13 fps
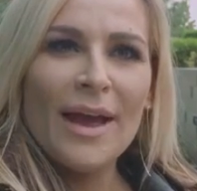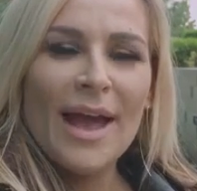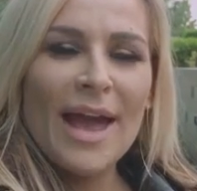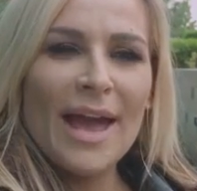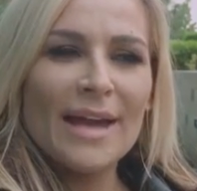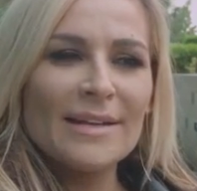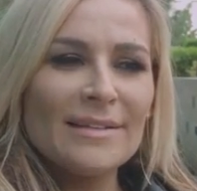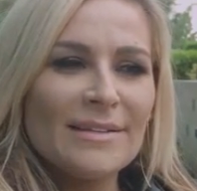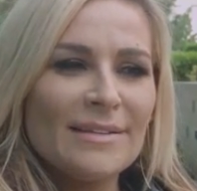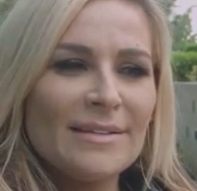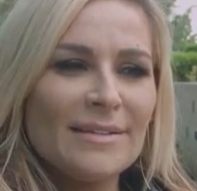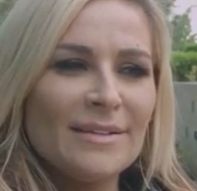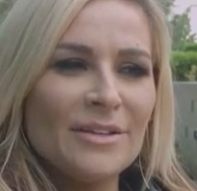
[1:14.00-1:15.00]
And,
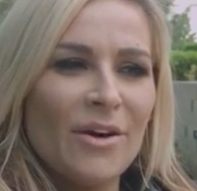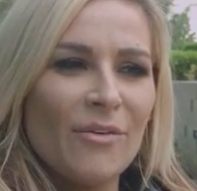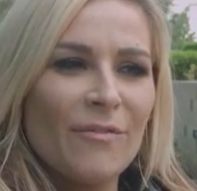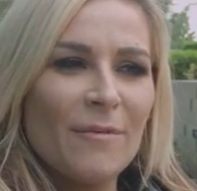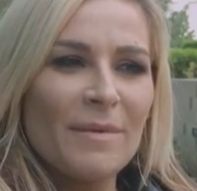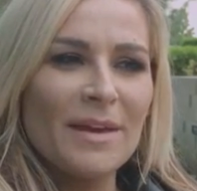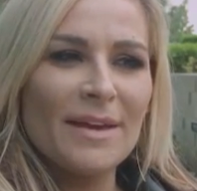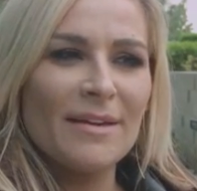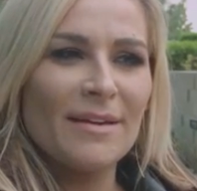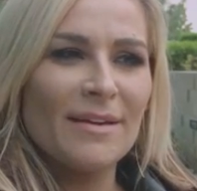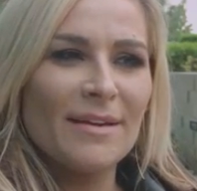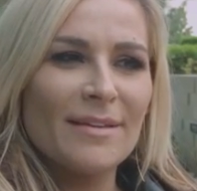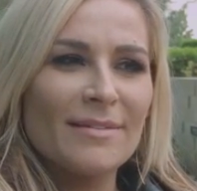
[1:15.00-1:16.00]
for me,
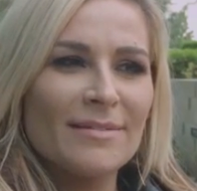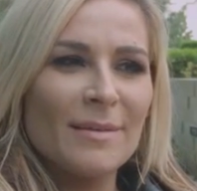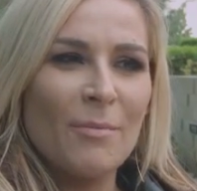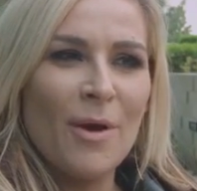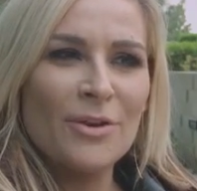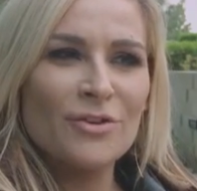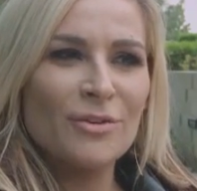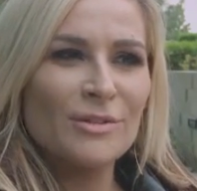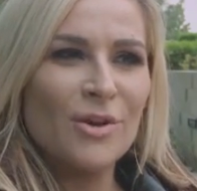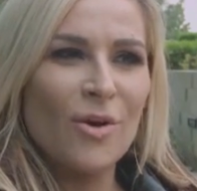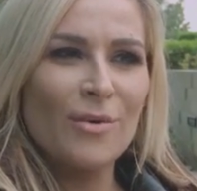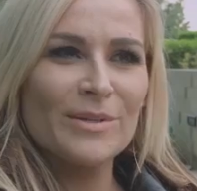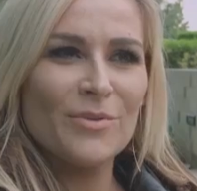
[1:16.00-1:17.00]
the pressure is
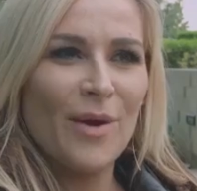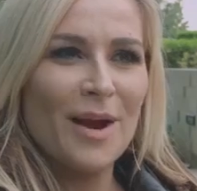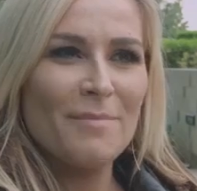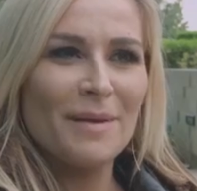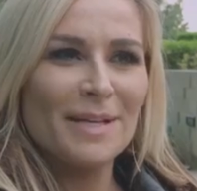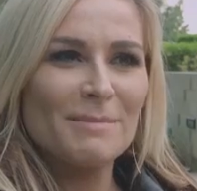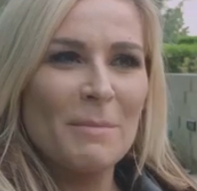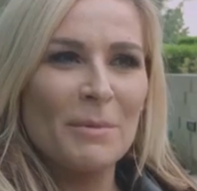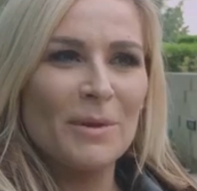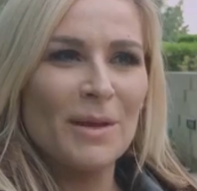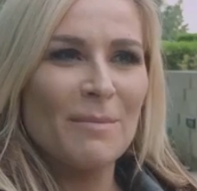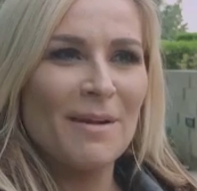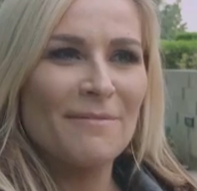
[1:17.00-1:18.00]
always great because people
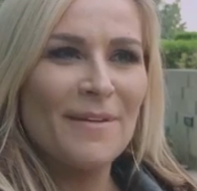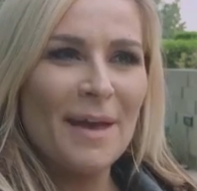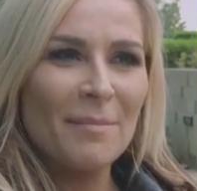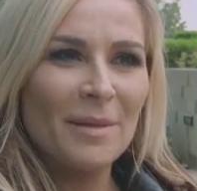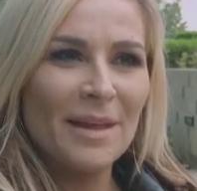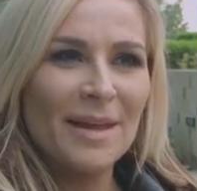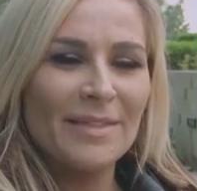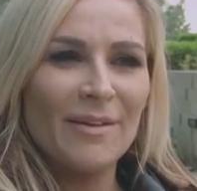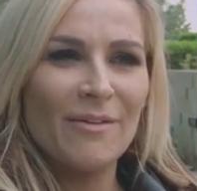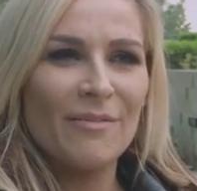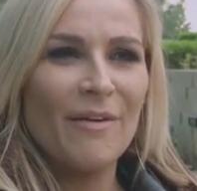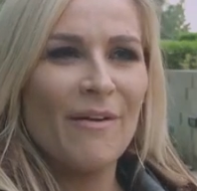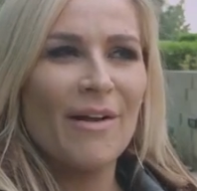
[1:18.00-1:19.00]
look at my family and
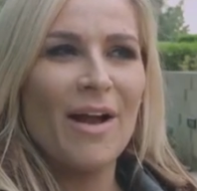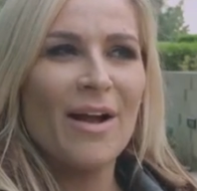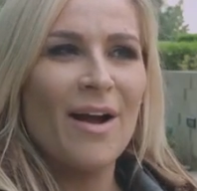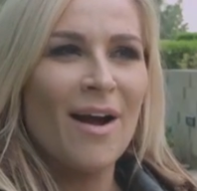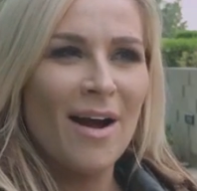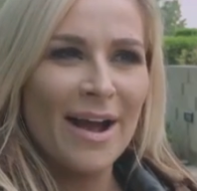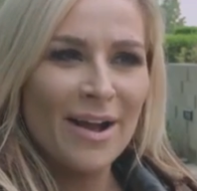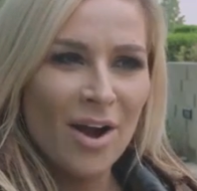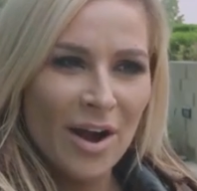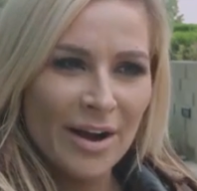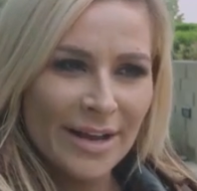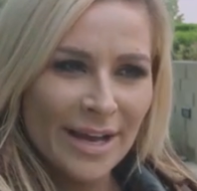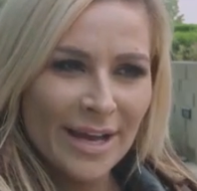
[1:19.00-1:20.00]
they're very
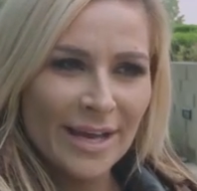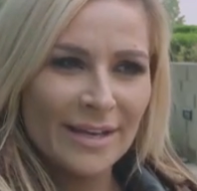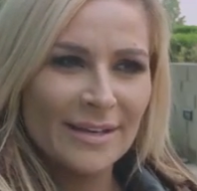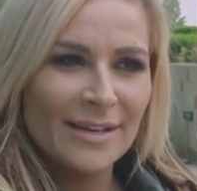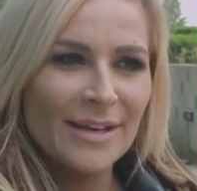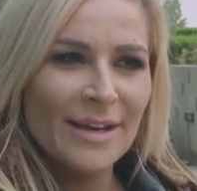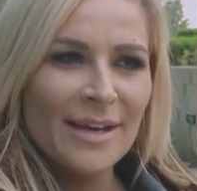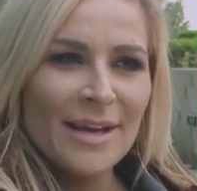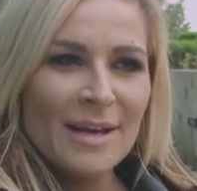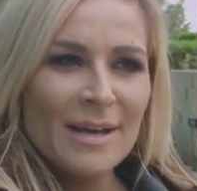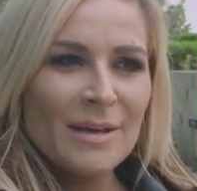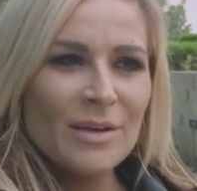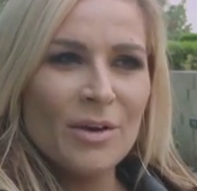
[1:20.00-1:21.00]
iconic. And,
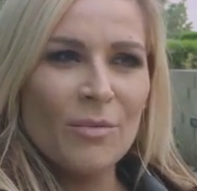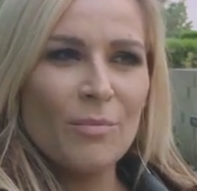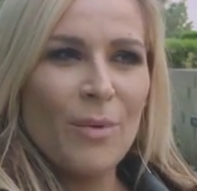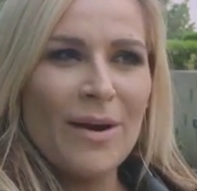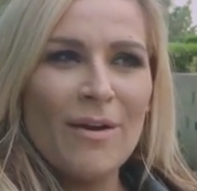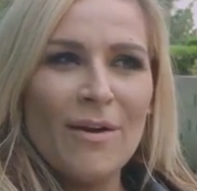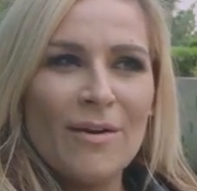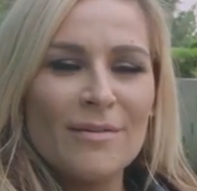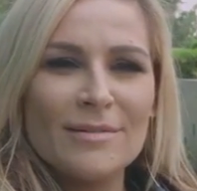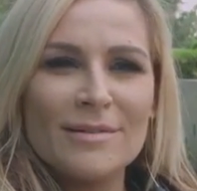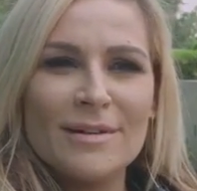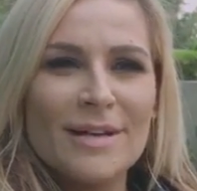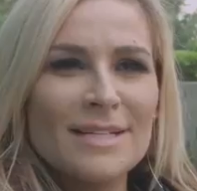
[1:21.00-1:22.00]
Bret
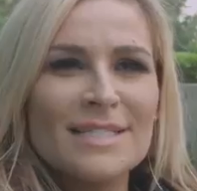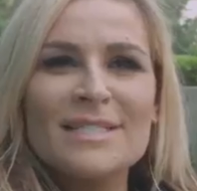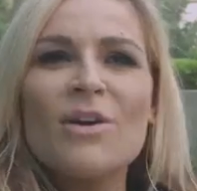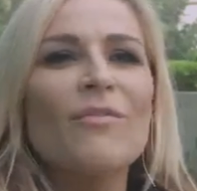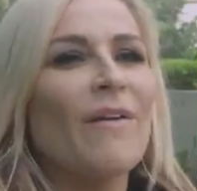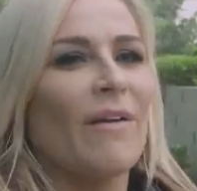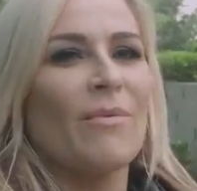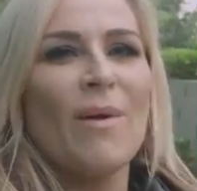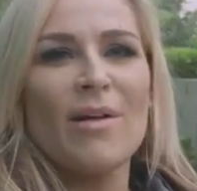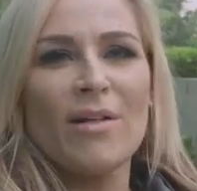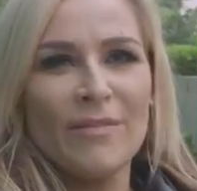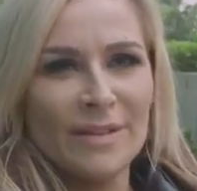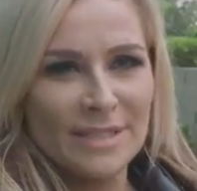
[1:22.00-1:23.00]
Hart is still very
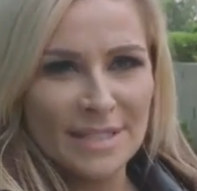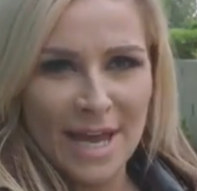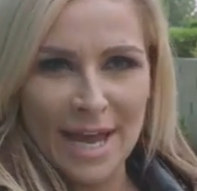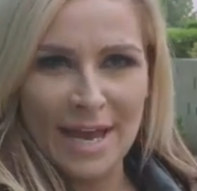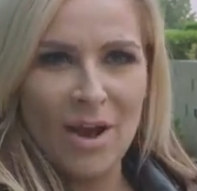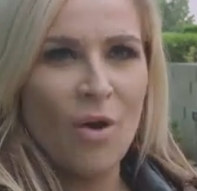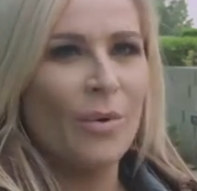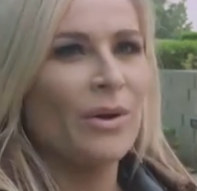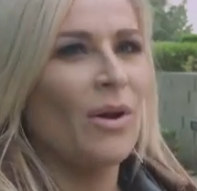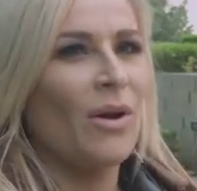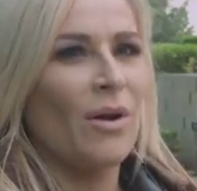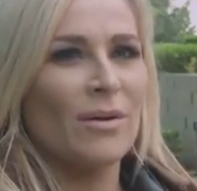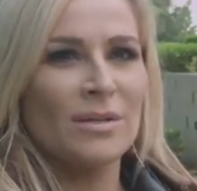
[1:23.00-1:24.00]
relevant today. Owen
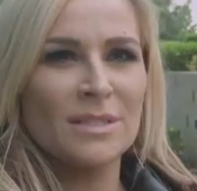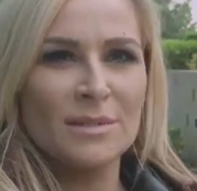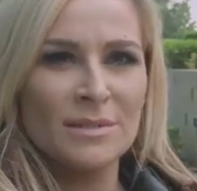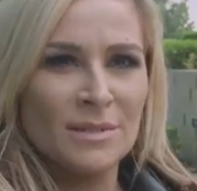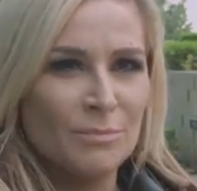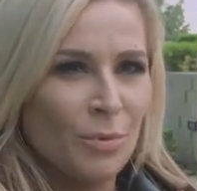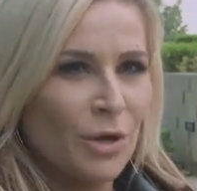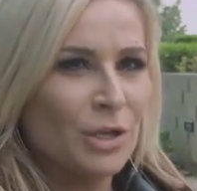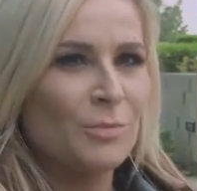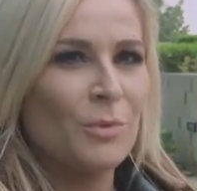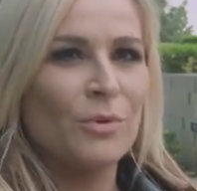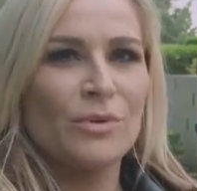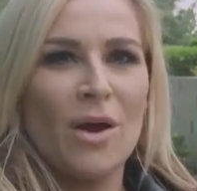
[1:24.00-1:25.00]
Hart, British
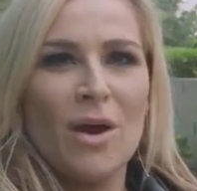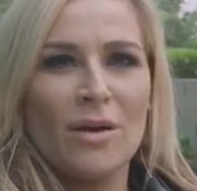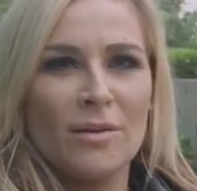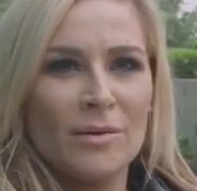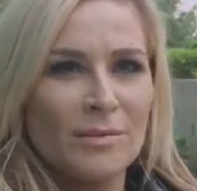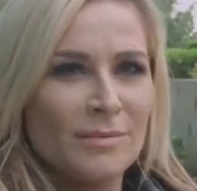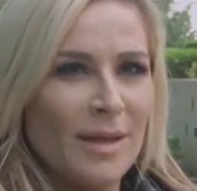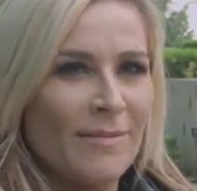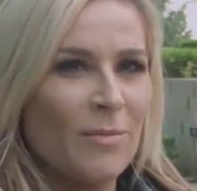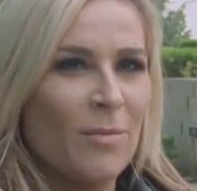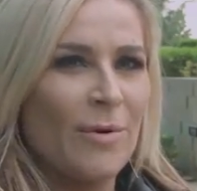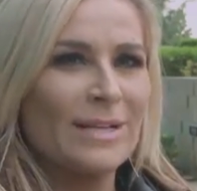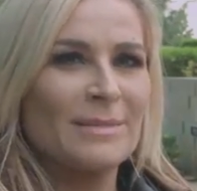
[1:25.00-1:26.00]
Bulldog, Davey
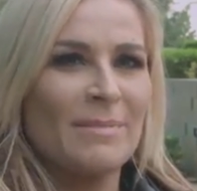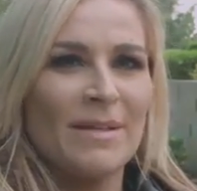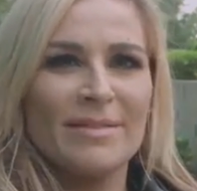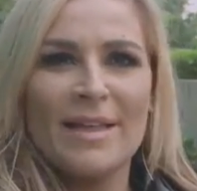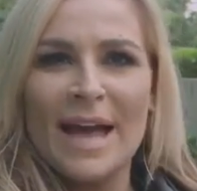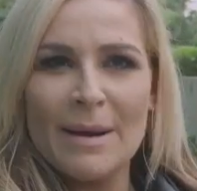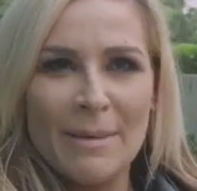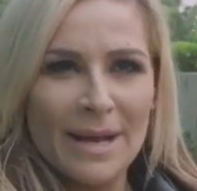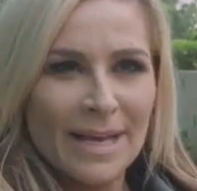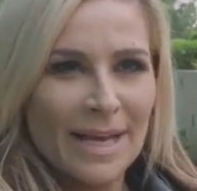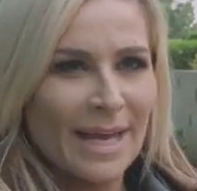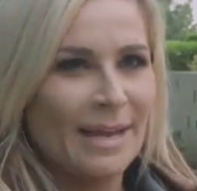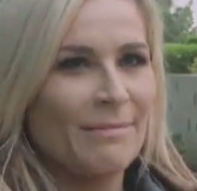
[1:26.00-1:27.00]
Boy Smith,
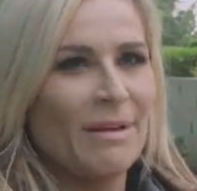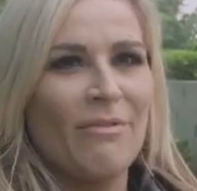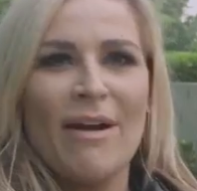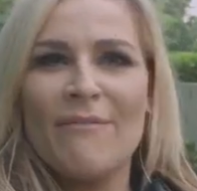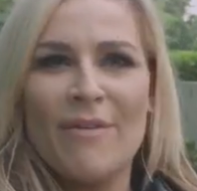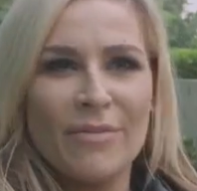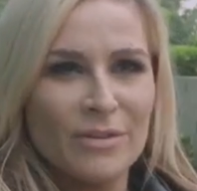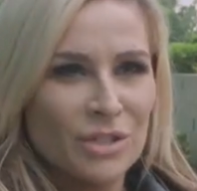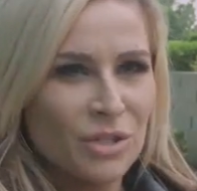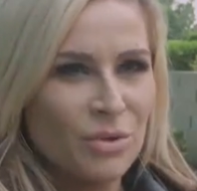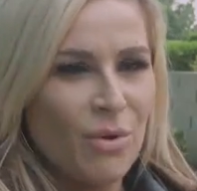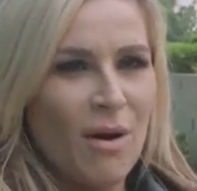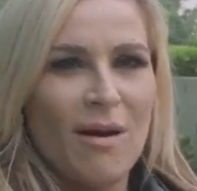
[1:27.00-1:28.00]
Dynamite Kid, my grandfather
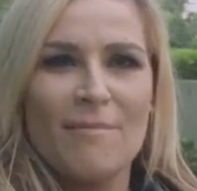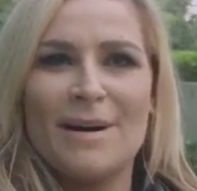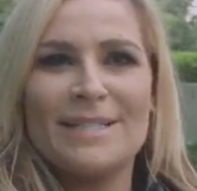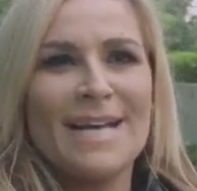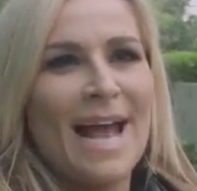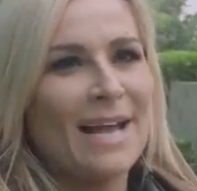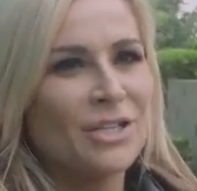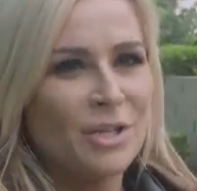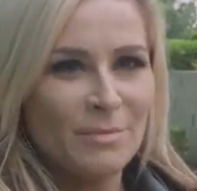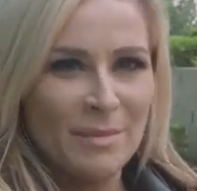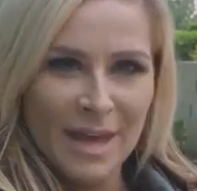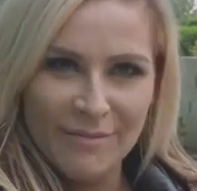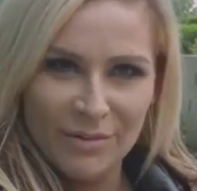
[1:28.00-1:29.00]
Stu Hart, my dad
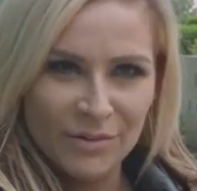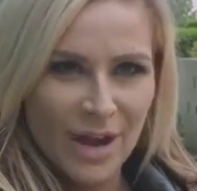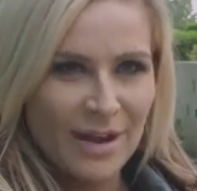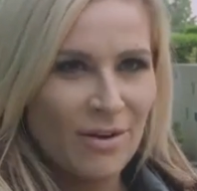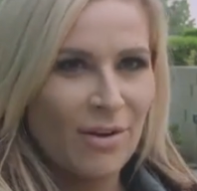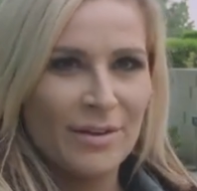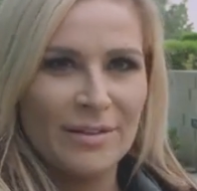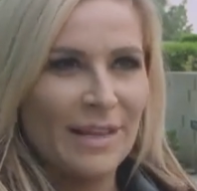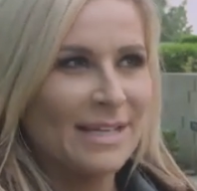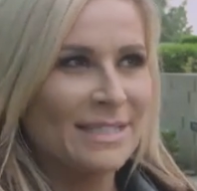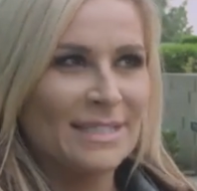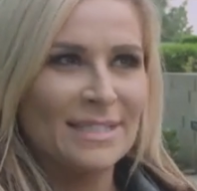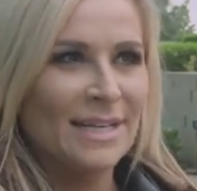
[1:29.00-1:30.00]
Jim the Anvil Neidhart. The
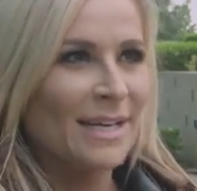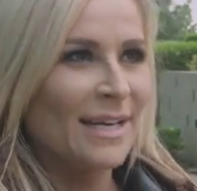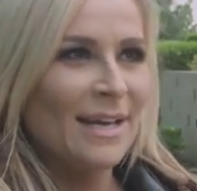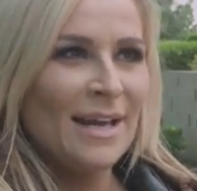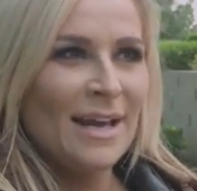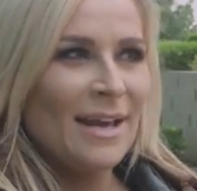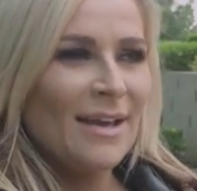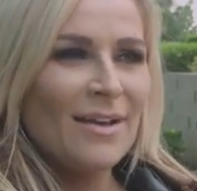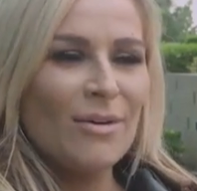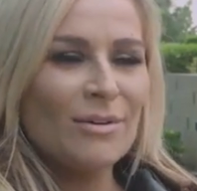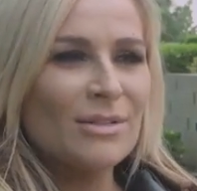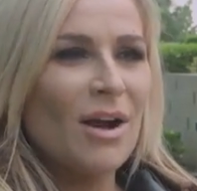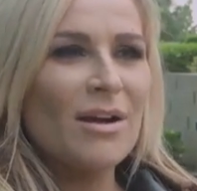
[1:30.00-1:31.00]
list
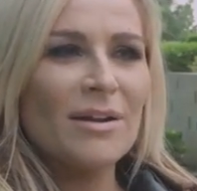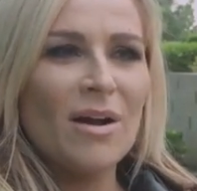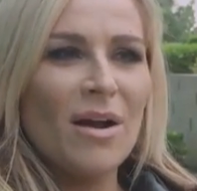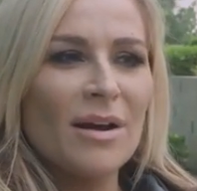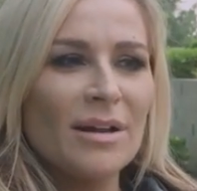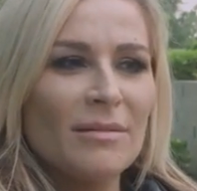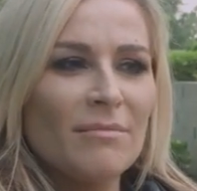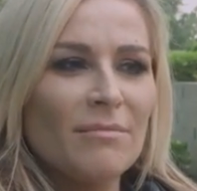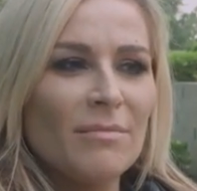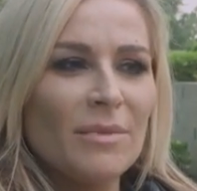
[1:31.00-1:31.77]
goes on. And,